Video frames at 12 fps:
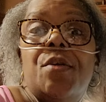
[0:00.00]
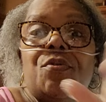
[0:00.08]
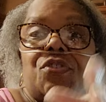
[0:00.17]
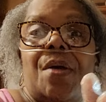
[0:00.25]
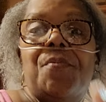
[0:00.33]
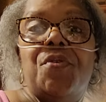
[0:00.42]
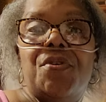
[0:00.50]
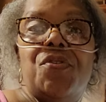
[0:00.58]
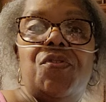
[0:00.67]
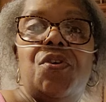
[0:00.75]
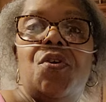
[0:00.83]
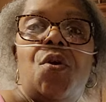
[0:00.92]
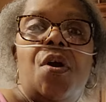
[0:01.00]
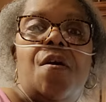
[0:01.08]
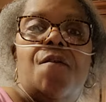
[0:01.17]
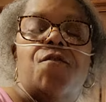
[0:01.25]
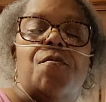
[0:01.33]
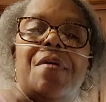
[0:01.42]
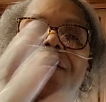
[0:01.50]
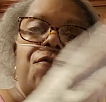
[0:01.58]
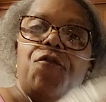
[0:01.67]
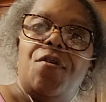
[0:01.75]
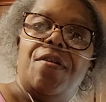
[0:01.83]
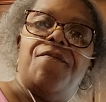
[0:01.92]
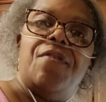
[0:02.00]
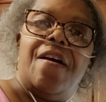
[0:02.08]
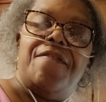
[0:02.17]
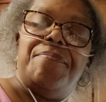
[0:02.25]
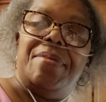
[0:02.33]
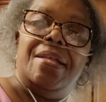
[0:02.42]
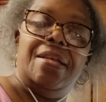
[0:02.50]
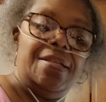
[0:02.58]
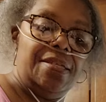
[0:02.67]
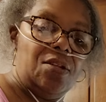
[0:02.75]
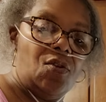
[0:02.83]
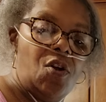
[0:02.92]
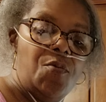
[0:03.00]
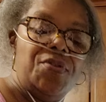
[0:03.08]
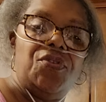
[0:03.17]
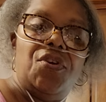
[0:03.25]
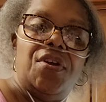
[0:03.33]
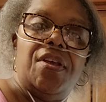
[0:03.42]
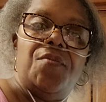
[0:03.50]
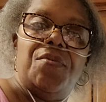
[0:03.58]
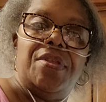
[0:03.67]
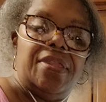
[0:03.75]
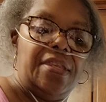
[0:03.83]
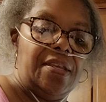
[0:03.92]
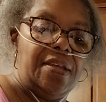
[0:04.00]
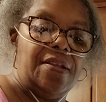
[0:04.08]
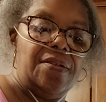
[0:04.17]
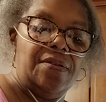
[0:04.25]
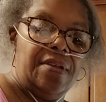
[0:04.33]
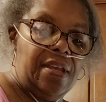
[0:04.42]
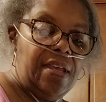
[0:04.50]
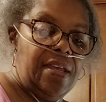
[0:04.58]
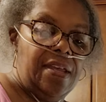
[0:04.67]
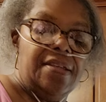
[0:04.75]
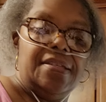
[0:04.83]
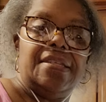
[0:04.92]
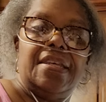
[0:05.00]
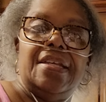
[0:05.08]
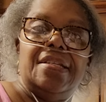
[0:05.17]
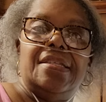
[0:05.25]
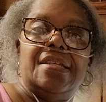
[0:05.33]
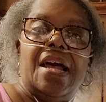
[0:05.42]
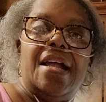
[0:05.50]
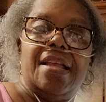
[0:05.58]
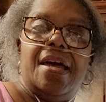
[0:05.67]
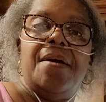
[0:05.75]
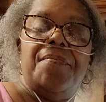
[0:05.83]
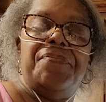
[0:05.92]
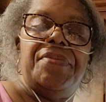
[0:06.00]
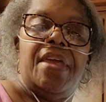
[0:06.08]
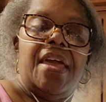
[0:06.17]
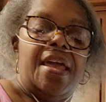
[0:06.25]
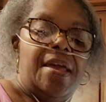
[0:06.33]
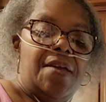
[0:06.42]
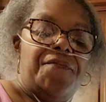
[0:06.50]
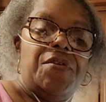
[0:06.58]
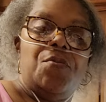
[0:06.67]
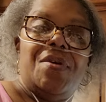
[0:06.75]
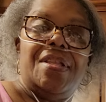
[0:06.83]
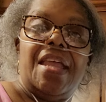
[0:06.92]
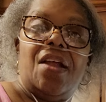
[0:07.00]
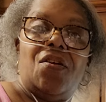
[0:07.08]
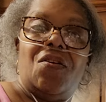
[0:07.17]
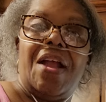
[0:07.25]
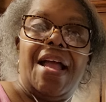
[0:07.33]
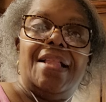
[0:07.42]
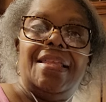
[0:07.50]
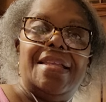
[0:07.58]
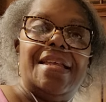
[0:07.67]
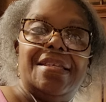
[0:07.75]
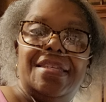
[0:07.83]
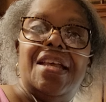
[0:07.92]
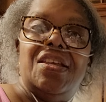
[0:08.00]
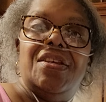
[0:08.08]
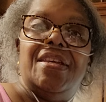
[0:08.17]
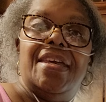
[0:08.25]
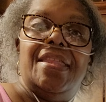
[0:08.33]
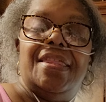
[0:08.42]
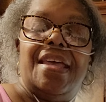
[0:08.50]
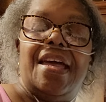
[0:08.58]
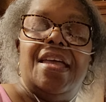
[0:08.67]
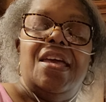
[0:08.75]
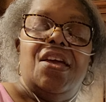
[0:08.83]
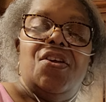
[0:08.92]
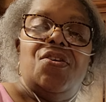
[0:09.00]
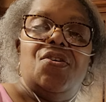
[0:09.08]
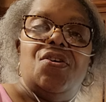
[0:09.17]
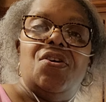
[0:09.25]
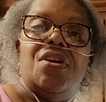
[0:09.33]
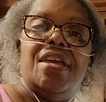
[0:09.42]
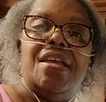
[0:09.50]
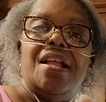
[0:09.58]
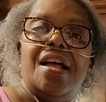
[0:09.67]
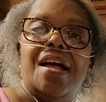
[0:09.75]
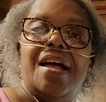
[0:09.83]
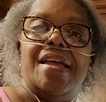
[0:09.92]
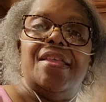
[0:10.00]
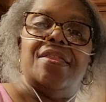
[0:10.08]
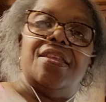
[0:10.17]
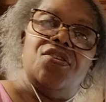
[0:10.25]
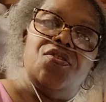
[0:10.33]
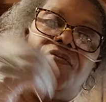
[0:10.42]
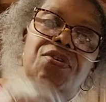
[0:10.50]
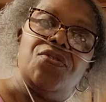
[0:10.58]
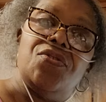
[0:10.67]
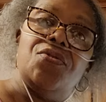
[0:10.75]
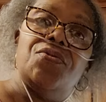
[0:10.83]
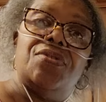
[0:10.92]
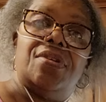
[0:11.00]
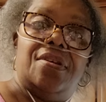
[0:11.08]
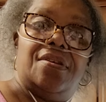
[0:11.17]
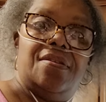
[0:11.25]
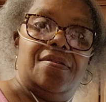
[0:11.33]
which I'm going to do for about 45 minutes, and always cook it with the skin side up. If you want that crackling, that's how you get that. You cook it high, then you reduce it.